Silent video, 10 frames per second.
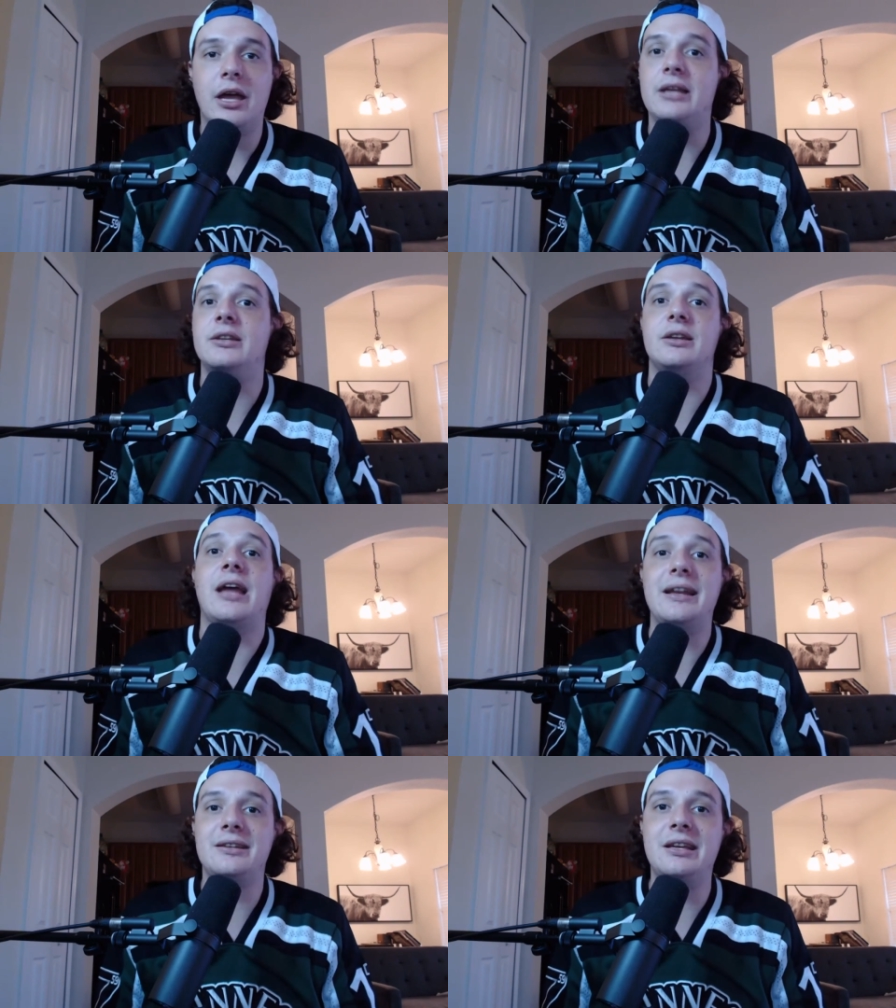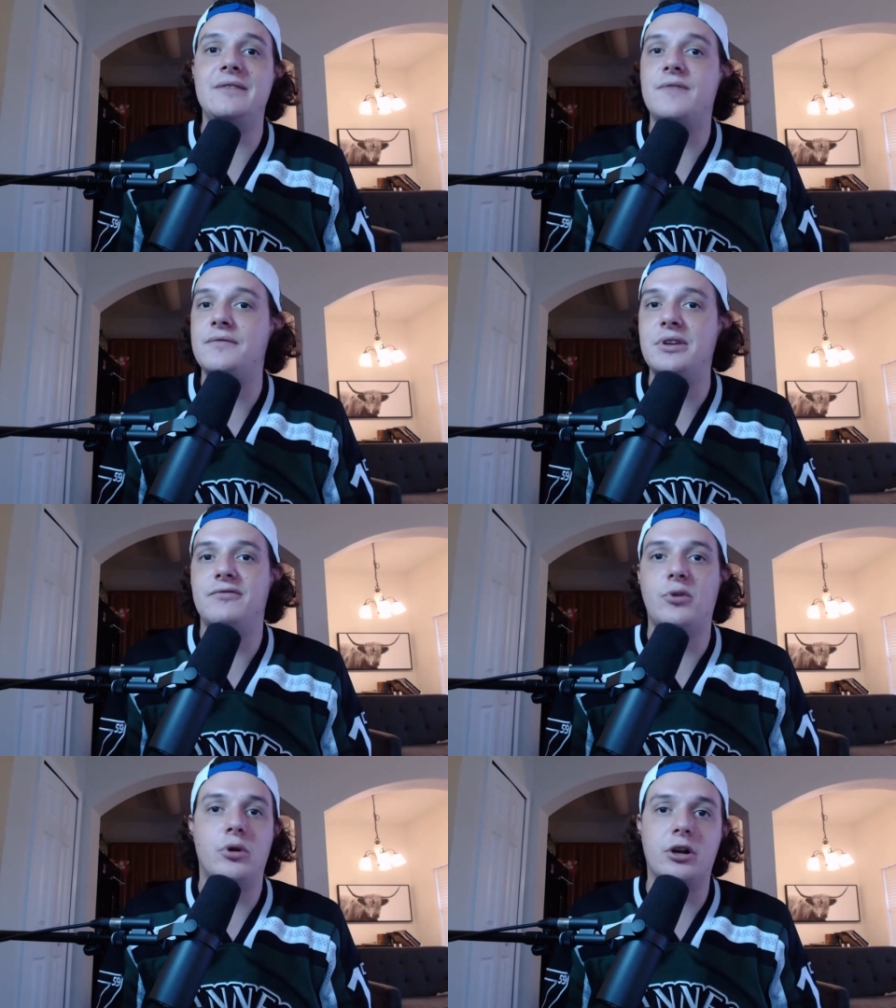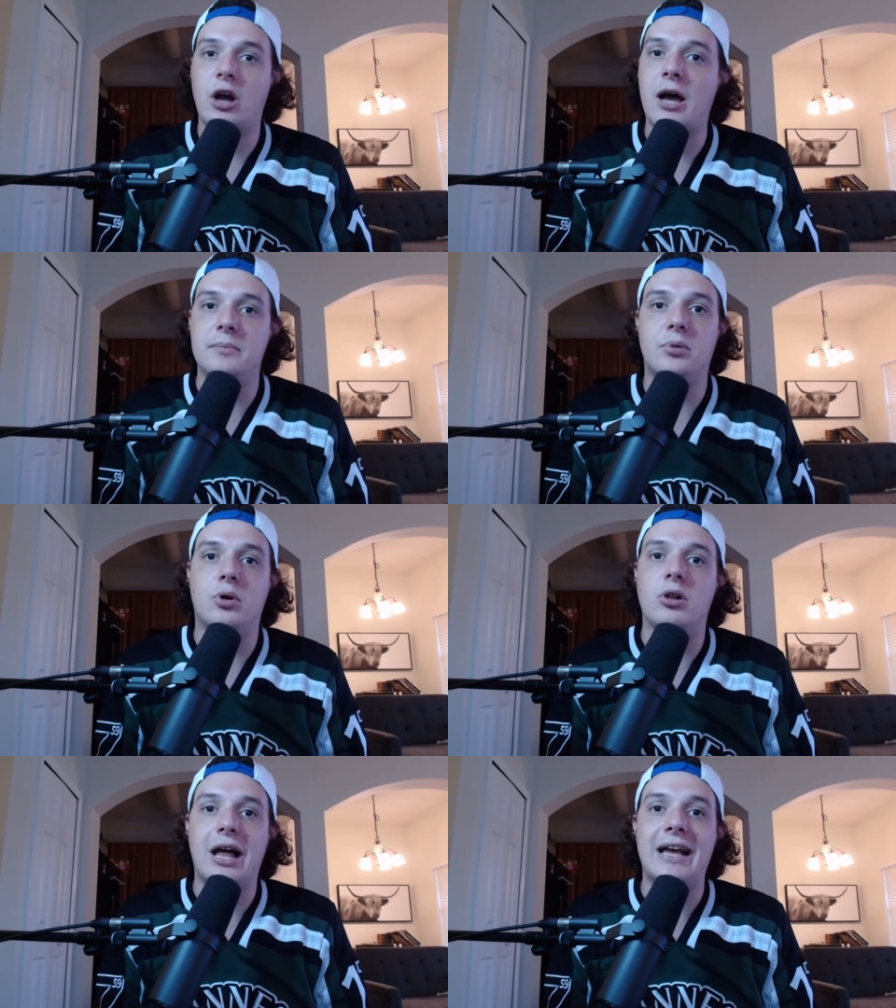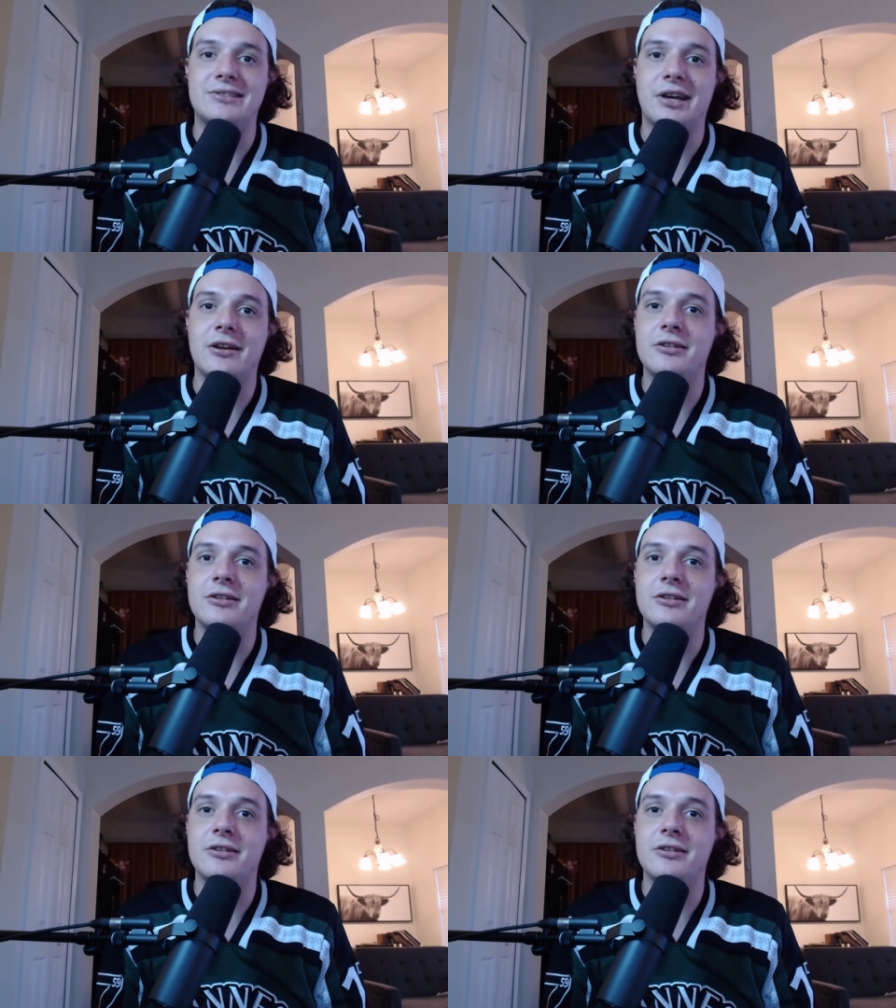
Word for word: in the 1954 Cotton Bowl Classic.